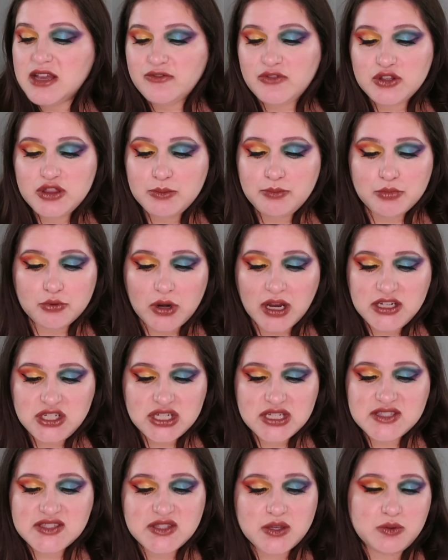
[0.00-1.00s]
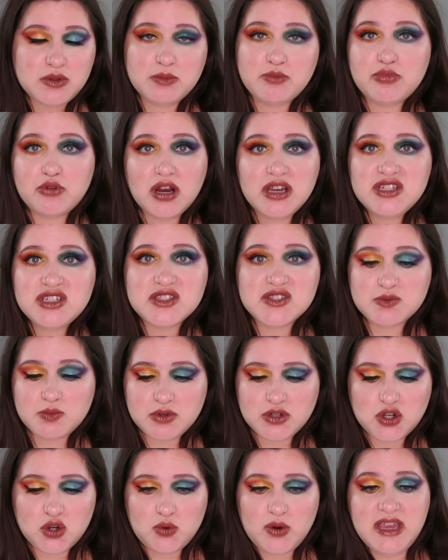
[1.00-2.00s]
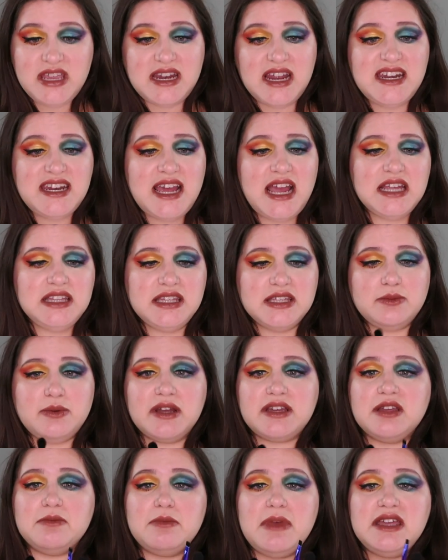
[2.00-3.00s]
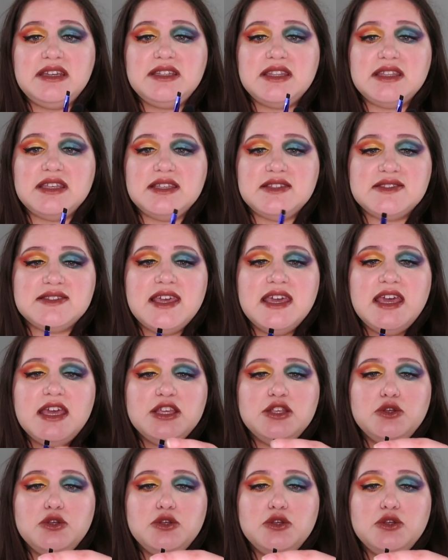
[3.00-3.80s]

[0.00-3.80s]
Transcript: For the brushes though, the brushes were great. I'd highly recommend these.